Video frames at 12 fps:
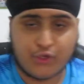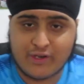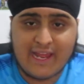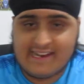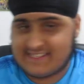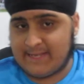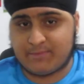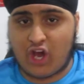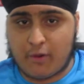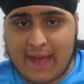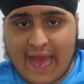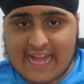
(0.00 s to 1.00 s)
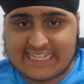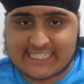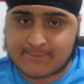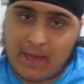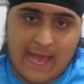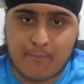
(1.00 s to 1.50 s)
You nearly slipped out of my
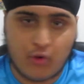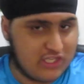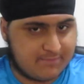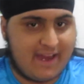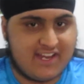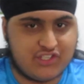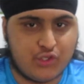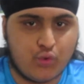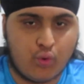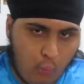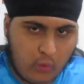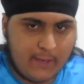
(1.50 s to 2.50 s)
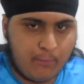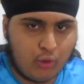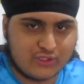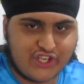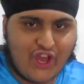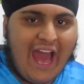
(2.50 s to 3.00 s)
hands, but I'm not as bad as you when the
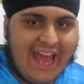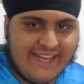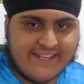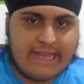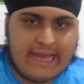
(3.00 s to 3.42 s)
ball's in your hand.